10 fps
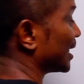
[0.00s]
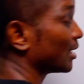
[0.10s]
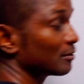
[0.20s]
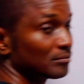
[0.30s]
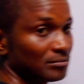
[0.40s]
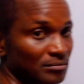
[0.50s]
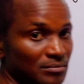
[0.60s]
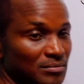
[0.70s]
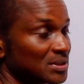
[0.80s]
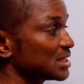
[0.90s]
A.
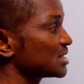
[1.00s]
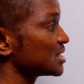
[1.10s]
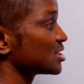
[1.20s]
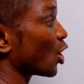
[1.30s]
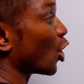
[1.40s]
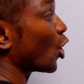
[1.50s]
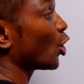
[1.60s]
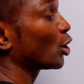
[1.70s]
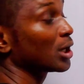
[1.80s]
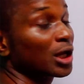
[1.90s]
This is
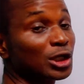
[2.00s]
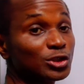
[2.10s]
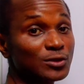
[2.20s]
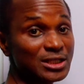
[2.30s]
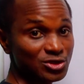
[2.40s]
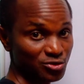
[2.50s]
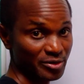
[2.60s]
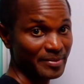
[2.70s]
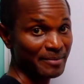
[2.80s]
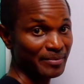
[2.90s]
all you need to
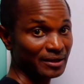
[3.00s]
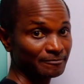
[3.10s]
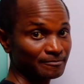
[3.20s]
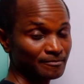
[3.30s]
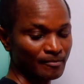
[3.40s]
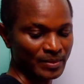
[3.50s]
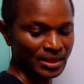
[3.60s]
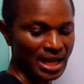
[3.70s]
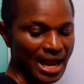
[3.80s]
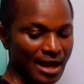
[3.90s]
remember.
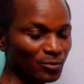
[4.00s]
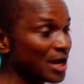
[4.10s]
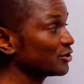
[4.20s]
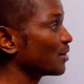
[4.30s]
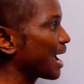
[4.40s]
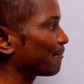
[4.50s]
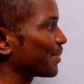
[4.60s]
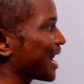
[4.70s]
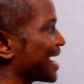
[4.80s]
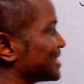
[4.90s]
And when you
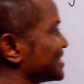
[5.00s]
apply